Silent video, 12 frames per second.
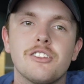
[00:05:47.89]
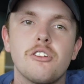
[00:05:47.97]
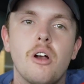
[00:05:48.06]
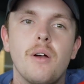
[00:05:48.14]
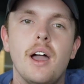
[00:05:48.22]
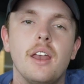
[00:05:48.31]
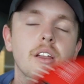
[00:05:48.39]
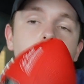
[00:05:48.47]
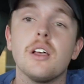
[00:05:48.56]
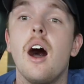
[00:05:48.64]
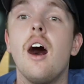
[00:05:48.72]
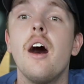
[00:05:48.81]
throw around, because
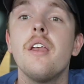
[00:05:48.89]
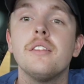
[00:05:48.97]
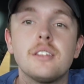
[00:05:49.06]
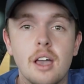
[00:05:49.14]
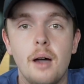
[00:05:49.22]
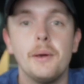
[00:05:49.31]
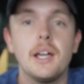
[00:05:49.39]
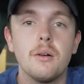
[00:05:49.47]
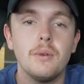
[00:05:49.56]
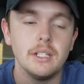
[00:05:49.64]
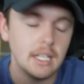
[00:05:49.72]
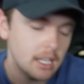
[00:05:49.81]
Arnold's coming.
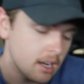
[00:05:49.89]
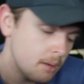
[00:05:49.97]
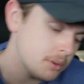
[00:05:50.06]
We're linking up